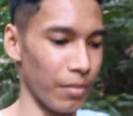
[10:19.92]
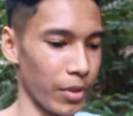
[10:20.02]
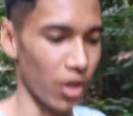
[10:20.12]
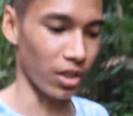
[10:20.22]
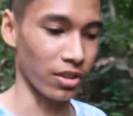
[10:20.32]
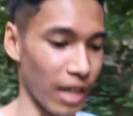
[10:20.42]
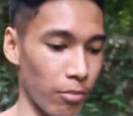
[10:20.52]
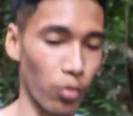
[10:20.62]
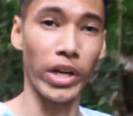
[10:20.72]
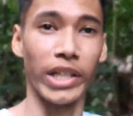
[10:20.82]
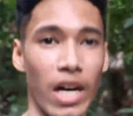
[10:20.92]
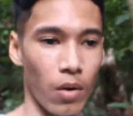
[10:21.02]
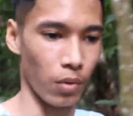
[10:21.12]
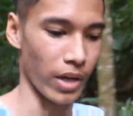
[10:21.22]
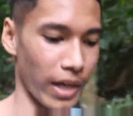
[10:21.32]
because I'm going
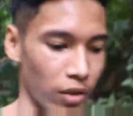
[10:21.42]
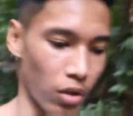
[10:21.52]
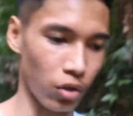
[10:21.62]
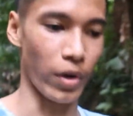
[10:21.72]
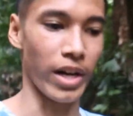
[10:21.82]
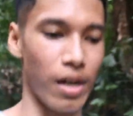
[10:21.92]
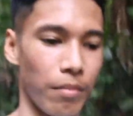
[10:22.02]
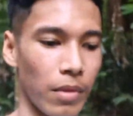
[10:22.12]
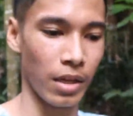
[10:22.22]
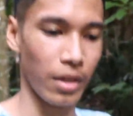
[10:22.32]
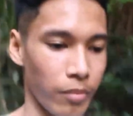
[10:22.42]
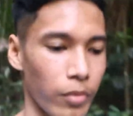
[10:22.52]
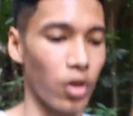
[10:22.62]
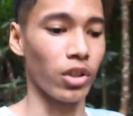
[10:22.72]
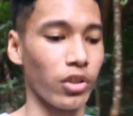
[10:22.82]
down and not going up.
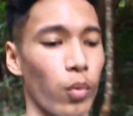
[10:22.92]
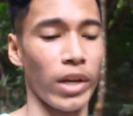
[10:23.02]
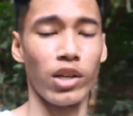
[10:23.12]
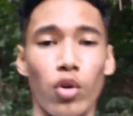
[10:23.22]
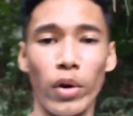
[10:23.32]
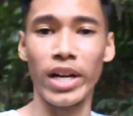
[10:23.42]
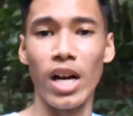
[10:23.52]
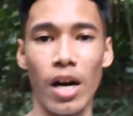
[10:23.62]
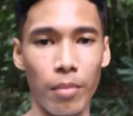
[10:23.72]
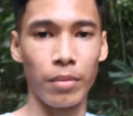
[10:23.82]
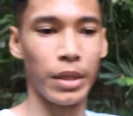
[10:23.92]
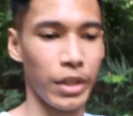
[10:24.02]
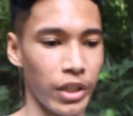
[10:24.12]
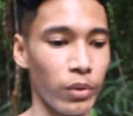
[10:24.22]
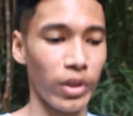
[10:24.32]
Because when you're going up,
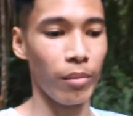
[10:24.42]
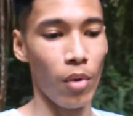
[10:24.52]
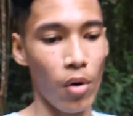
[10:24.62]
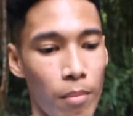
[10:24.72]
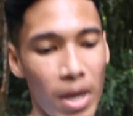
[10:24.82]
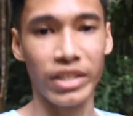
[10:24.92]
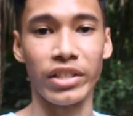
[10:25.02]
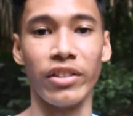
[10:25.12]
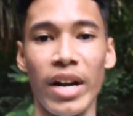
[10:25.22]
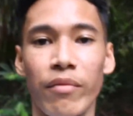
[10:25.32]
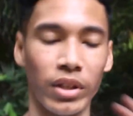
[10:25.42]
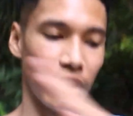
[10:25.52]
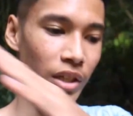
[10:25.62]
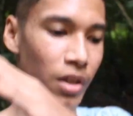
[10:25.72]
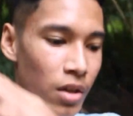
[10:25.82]
you need much
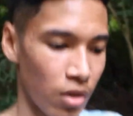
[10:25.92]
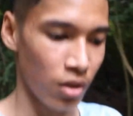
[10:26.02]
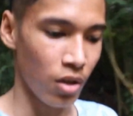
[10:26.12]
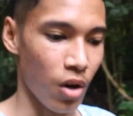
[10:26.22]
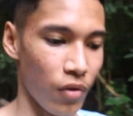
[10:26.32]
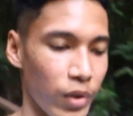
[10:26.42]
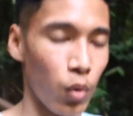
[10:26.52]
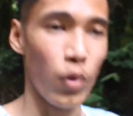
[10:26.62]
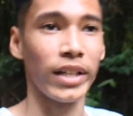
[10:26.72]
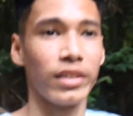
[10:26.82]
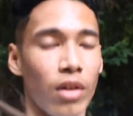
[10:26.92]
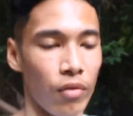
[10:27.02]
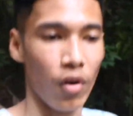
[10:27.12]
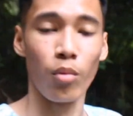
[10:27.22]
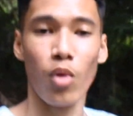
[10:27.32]
gravity of the weight
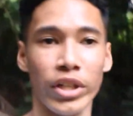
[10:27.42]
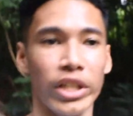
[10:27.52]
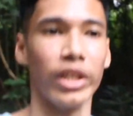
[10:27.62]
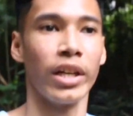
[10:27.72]
of our body.